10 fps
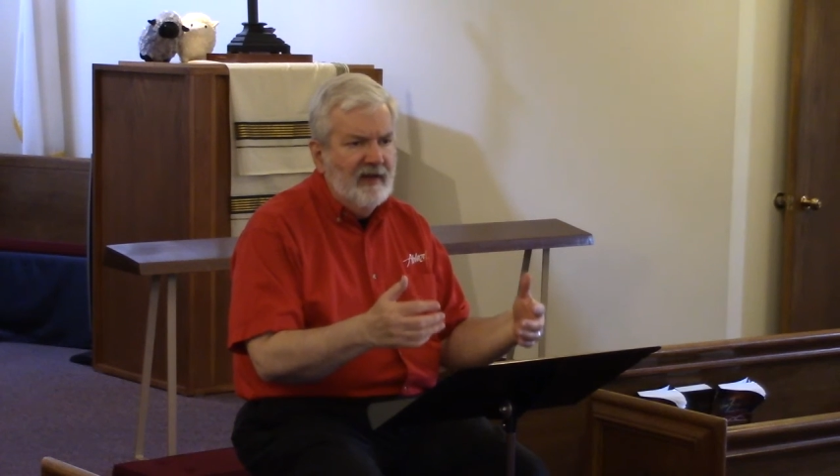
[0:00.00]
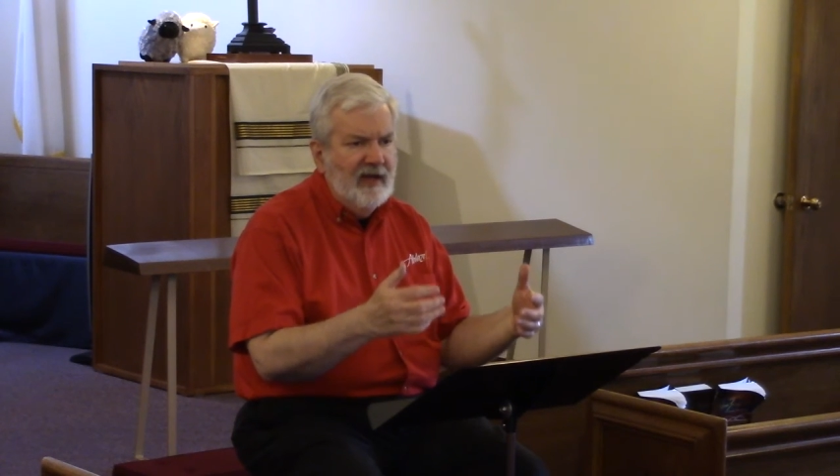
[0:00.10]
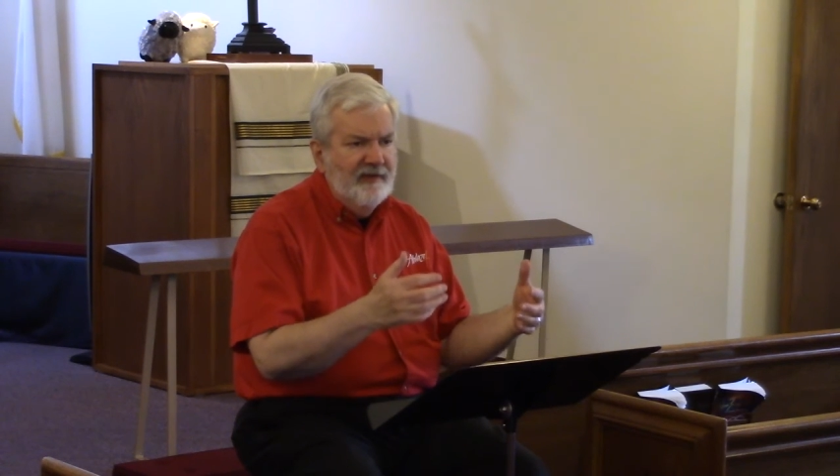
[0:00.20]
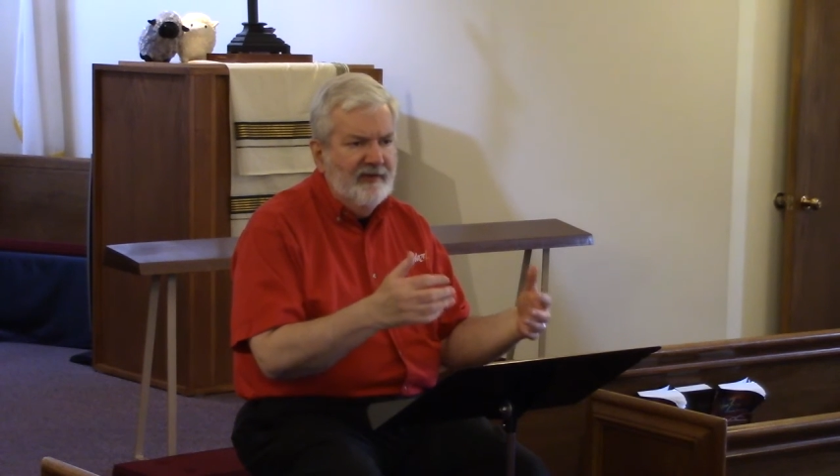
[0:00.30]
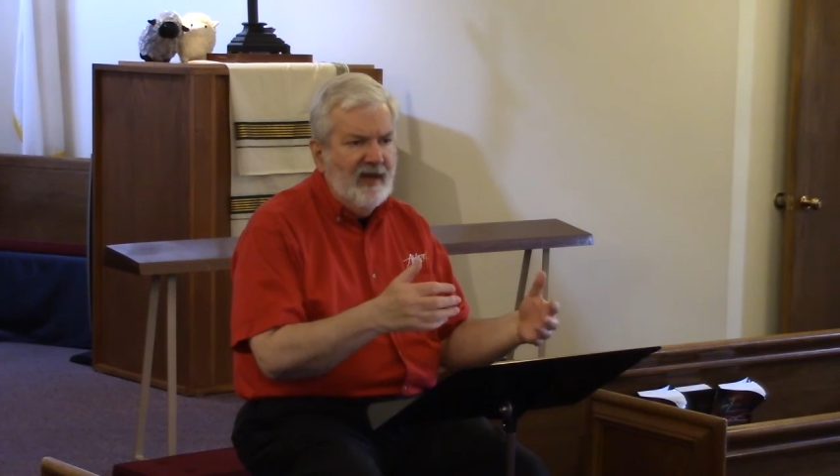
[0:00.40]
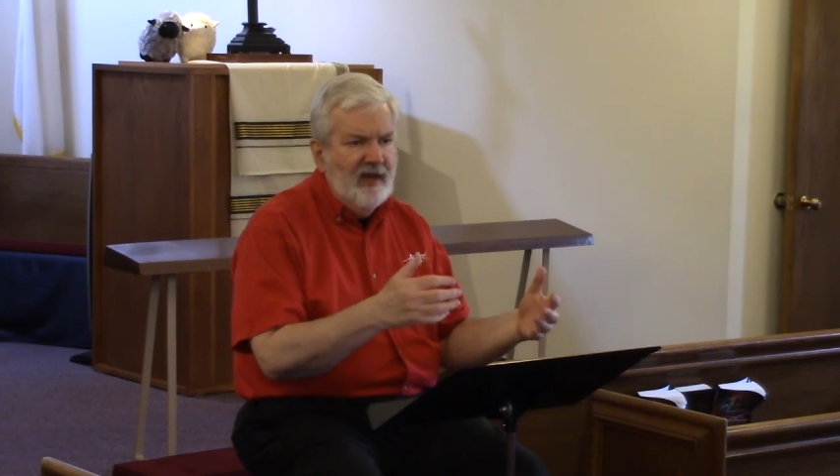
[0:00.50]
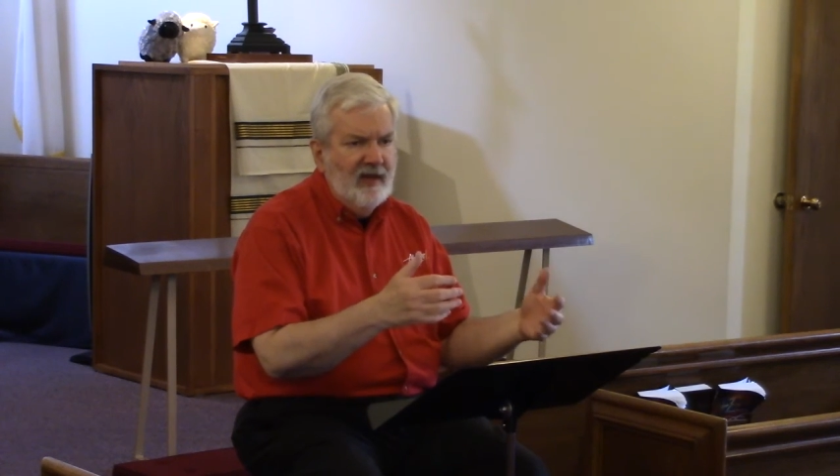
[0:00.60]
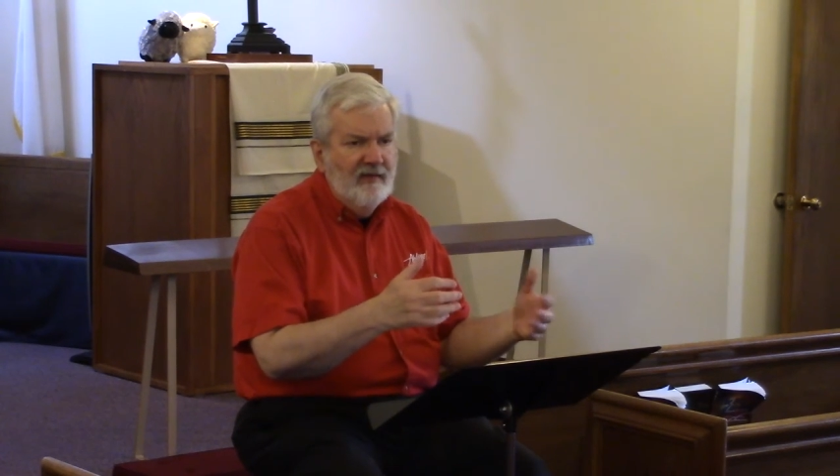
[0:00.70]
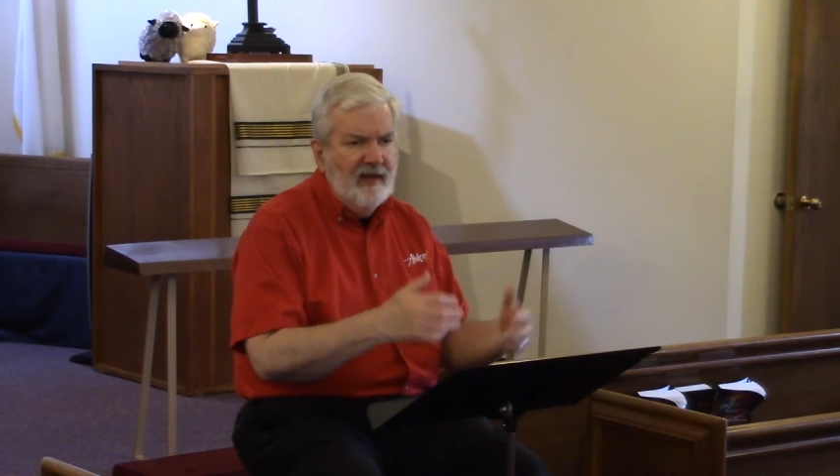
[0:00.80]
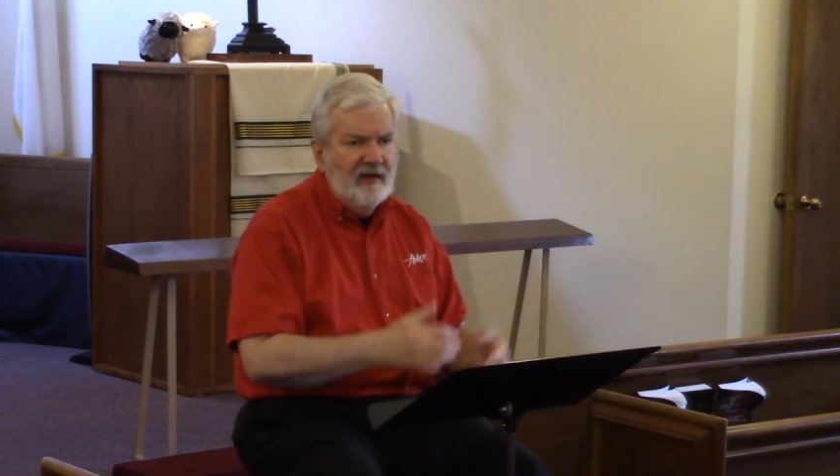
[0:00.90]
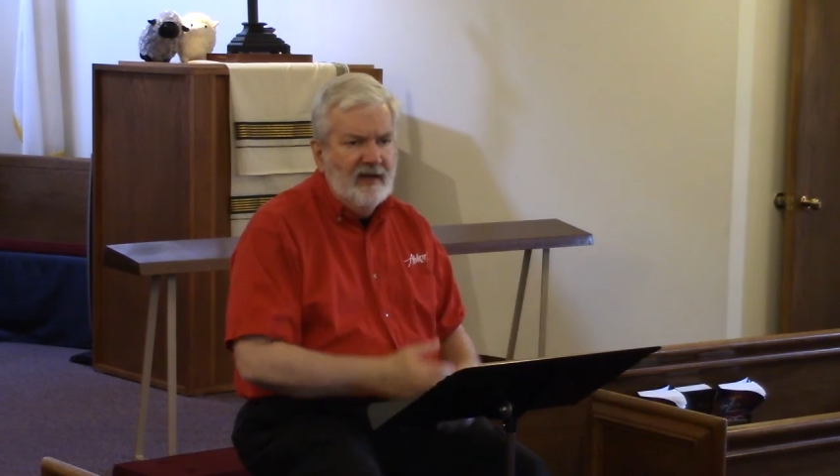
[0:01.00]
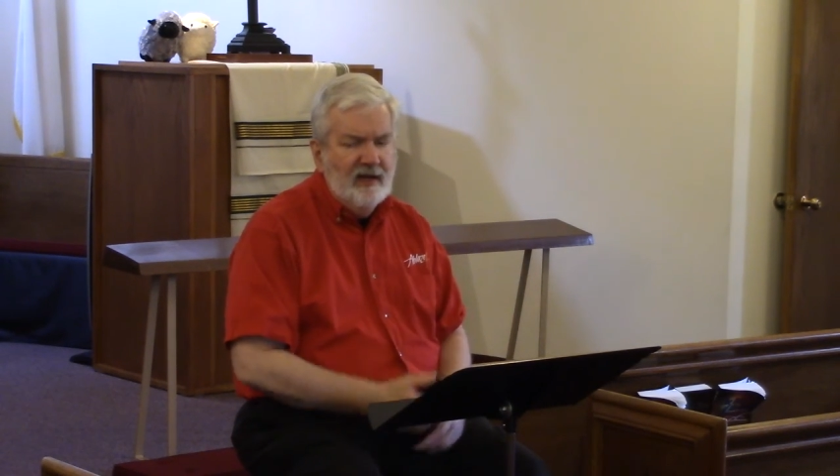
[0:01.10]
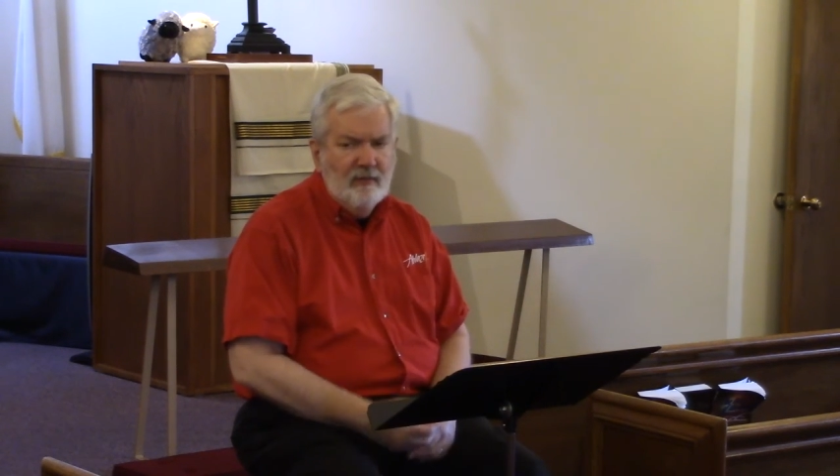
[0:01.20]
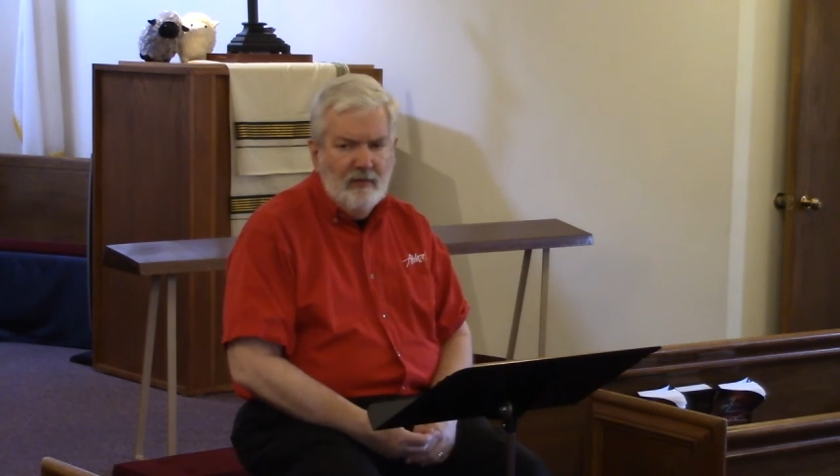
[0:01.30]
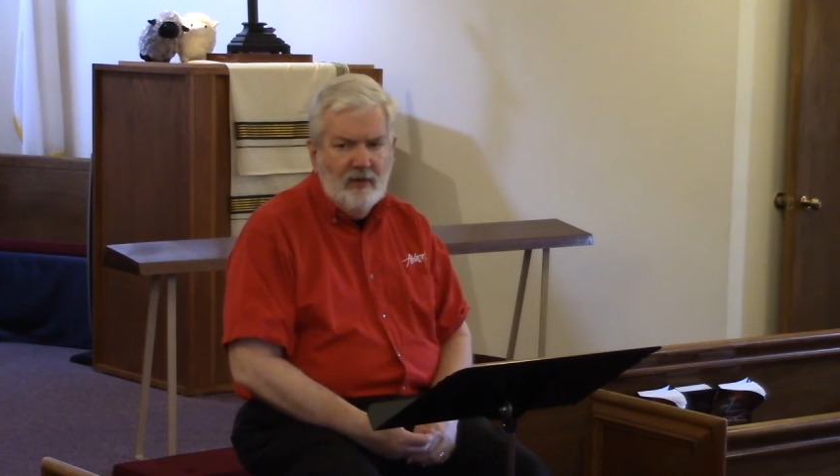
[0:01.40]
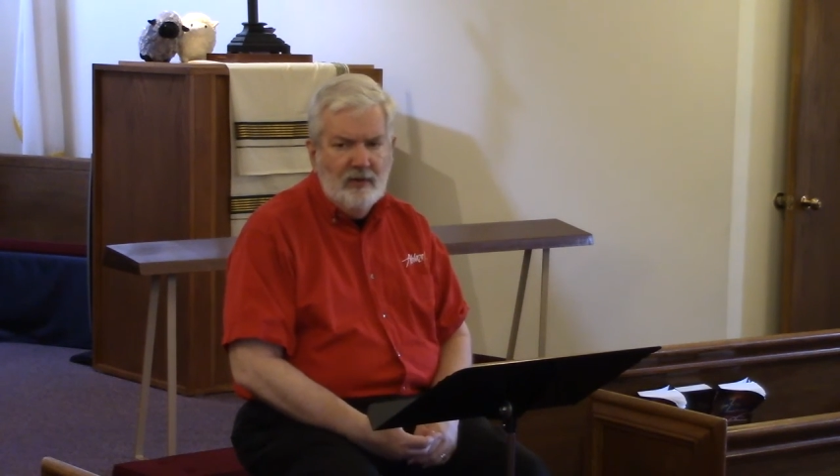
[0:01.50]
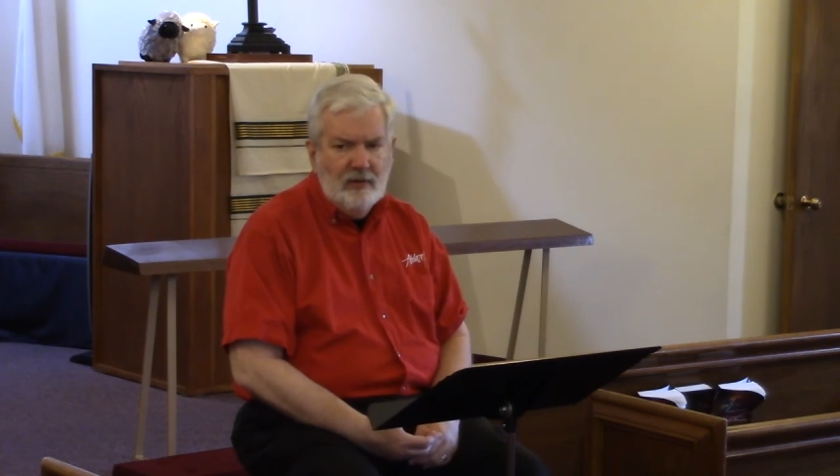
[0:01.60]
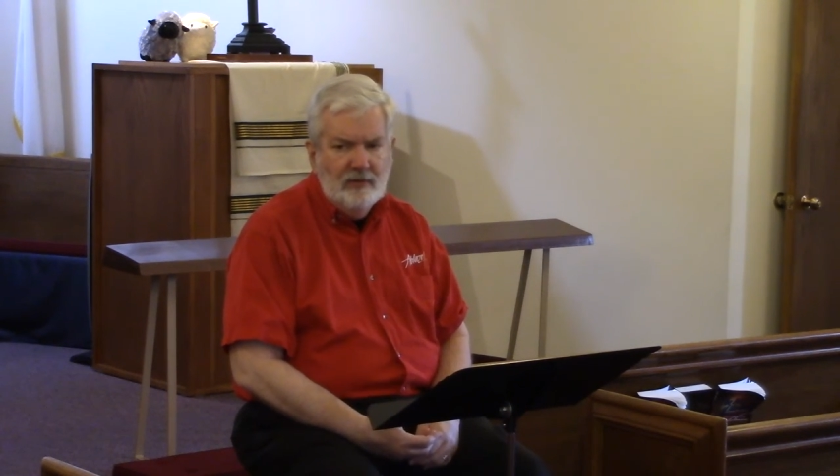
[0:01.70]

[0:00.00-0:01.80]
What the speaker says: Isaiah in that kind of role,